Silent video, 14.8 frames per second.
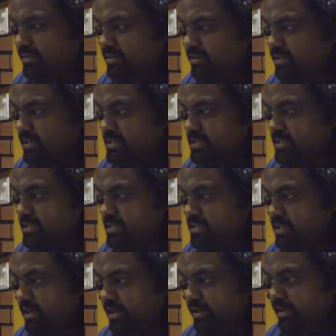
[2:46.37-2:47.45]
doesn't
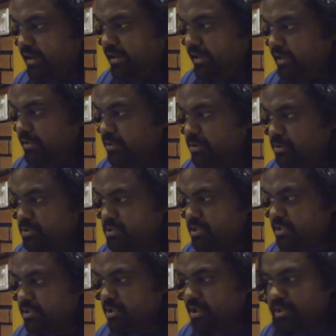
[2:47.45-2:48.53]
share any notes
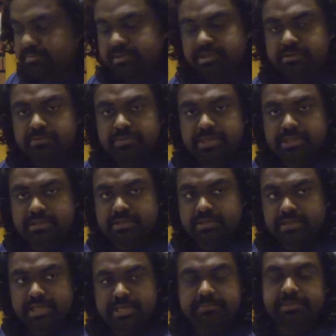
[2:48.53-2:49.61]
in common with
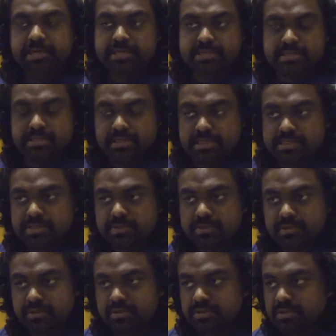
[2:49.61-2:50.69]
E major, as you
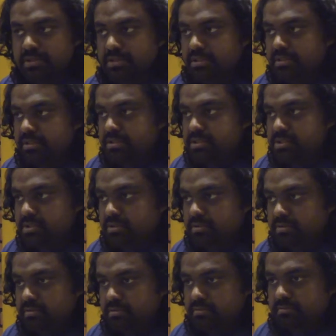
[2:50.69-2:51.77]
know.
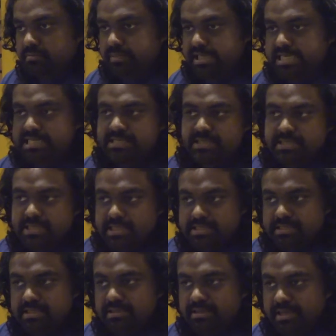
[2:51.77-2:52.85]
So my
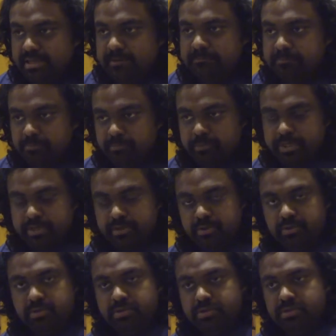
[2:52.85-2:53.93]
suggestion then, when
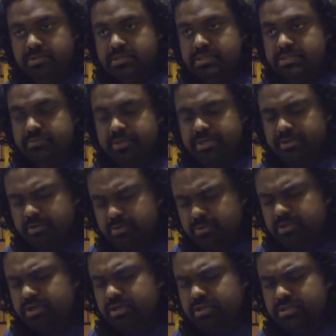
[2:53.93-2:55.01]
two
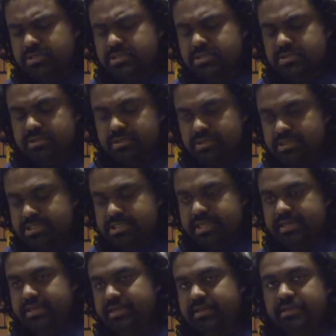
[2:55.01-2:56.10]
chords do not
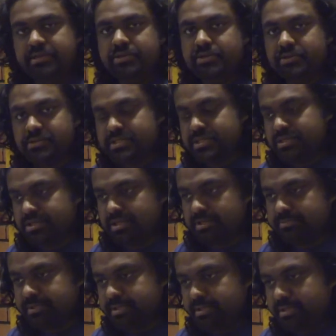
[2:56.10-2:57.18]
share any notes in
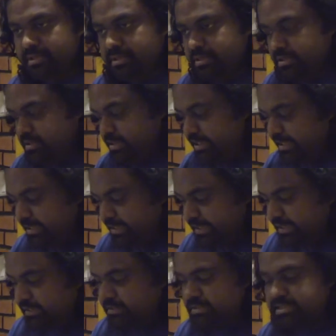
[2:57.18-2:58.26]
common,
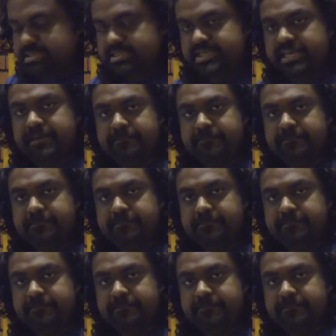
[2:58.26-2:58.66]
retain the same